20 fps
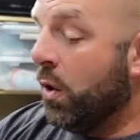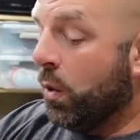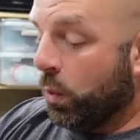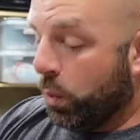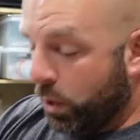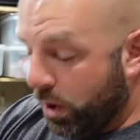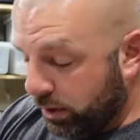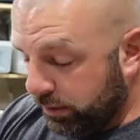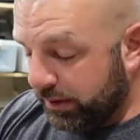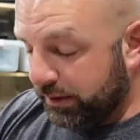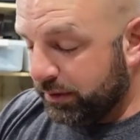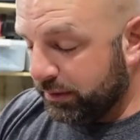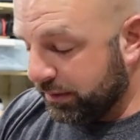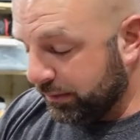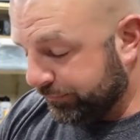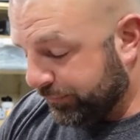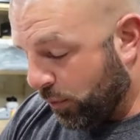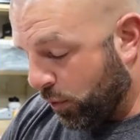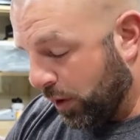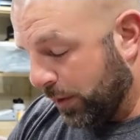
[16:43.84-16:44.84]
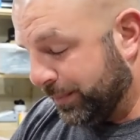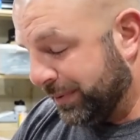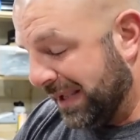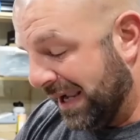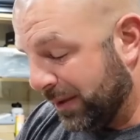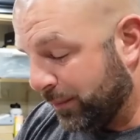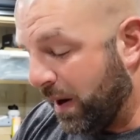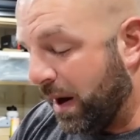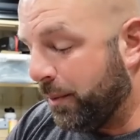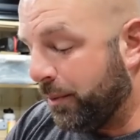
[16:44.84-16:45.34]
Really looking forward to
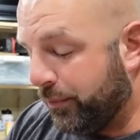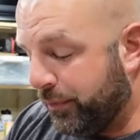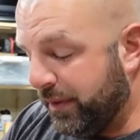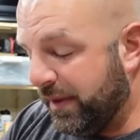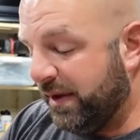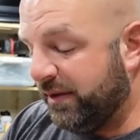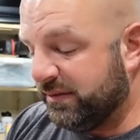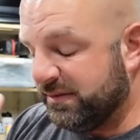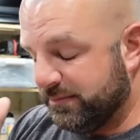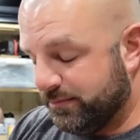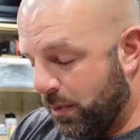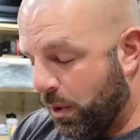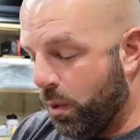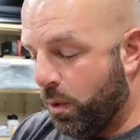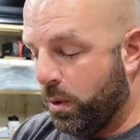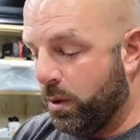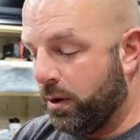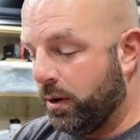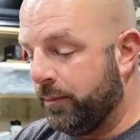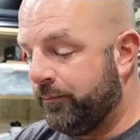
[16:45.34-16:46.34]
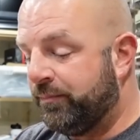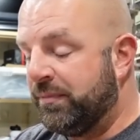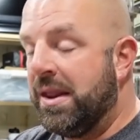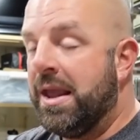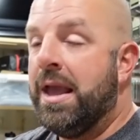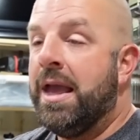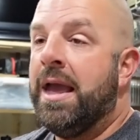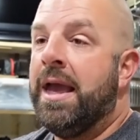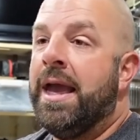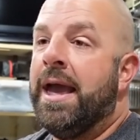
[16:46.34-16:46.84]
playing around with these more.
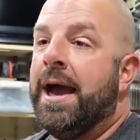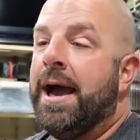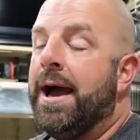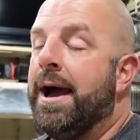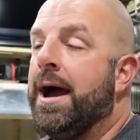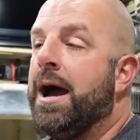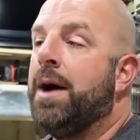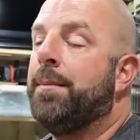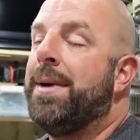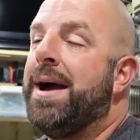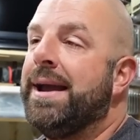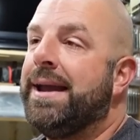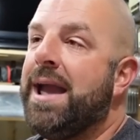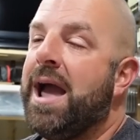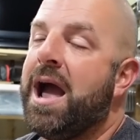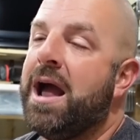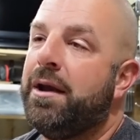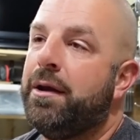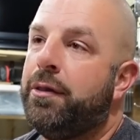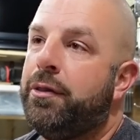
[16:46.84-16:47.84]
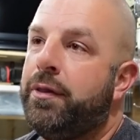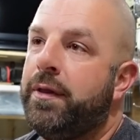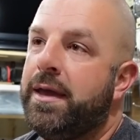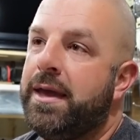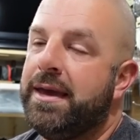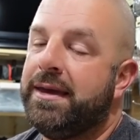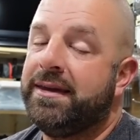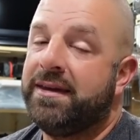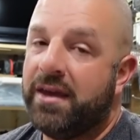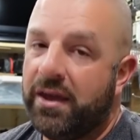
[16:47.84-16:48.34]
I got
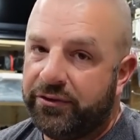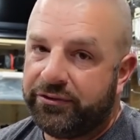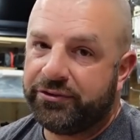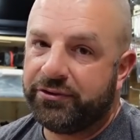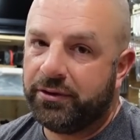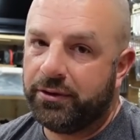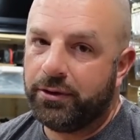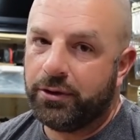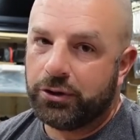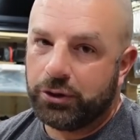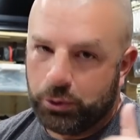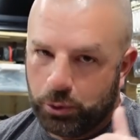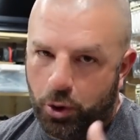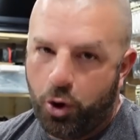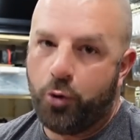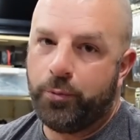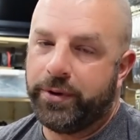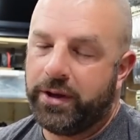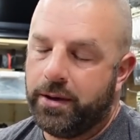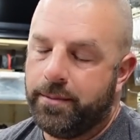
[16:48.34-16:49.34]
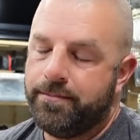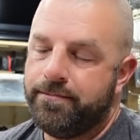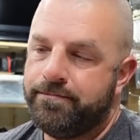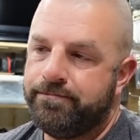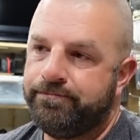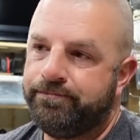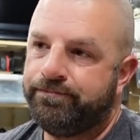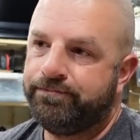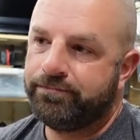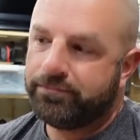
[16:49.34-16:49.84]
the Kistler Chromium.
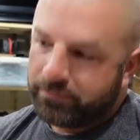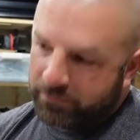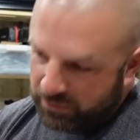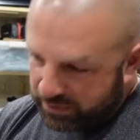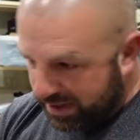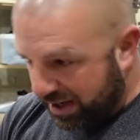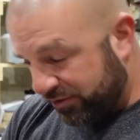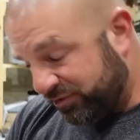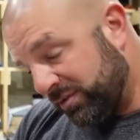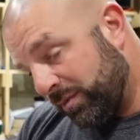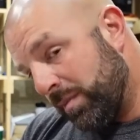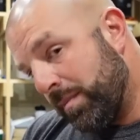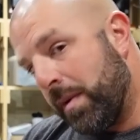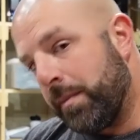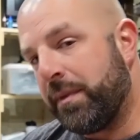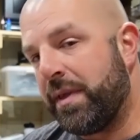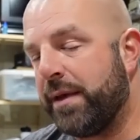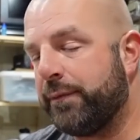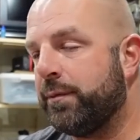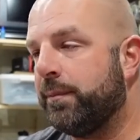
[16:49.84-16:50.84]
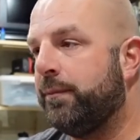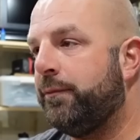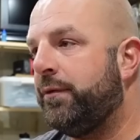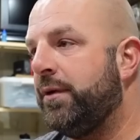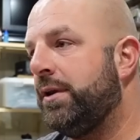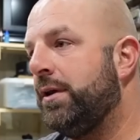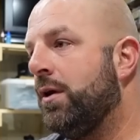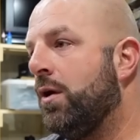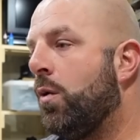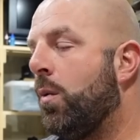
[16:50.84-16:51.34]
You guys should remember that from a
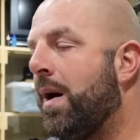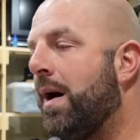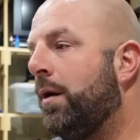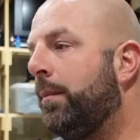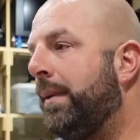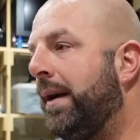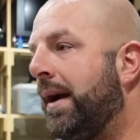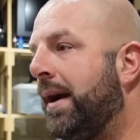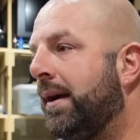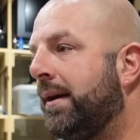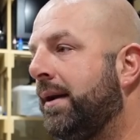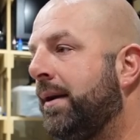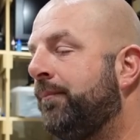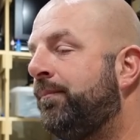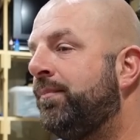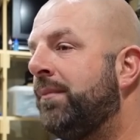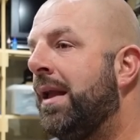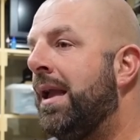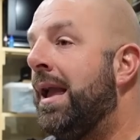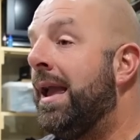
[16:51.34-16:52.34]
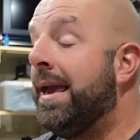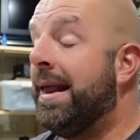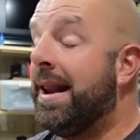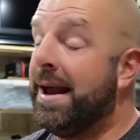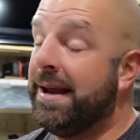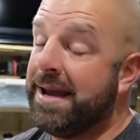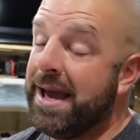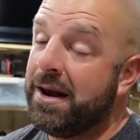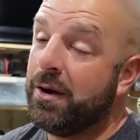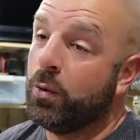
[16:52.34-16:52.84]
video a while back. And
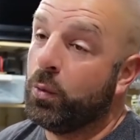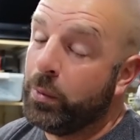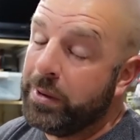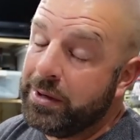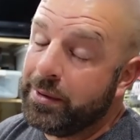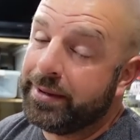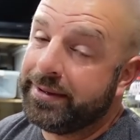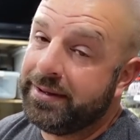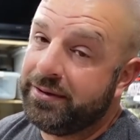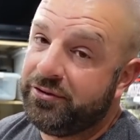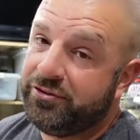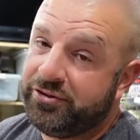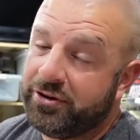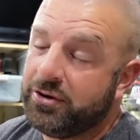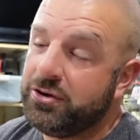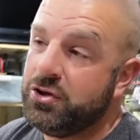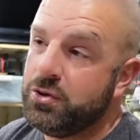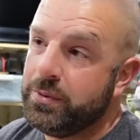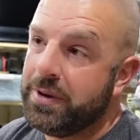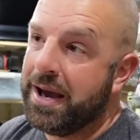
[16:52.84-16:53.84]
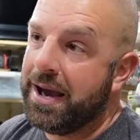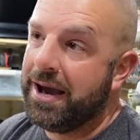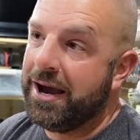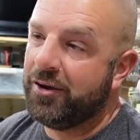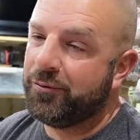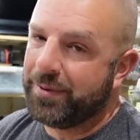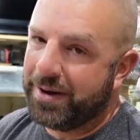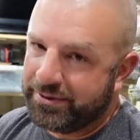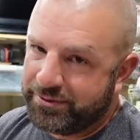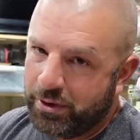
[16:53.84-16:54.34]
I got a reel I didn't show you
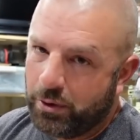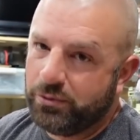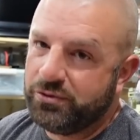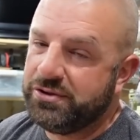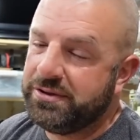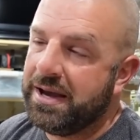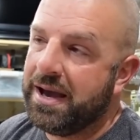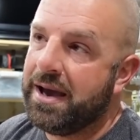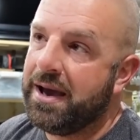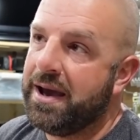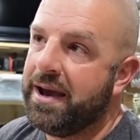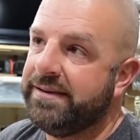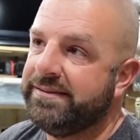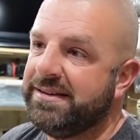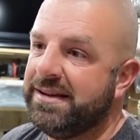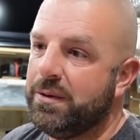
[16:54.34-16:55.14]
guys, but I told you guys.